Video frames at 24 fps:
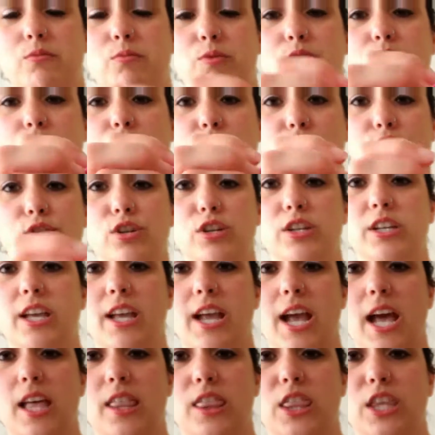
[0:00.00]
When you're
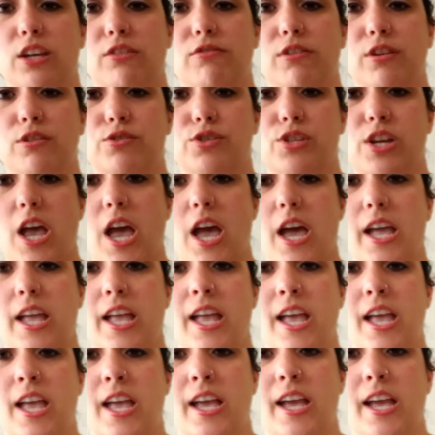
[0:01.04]
looking at the crochet,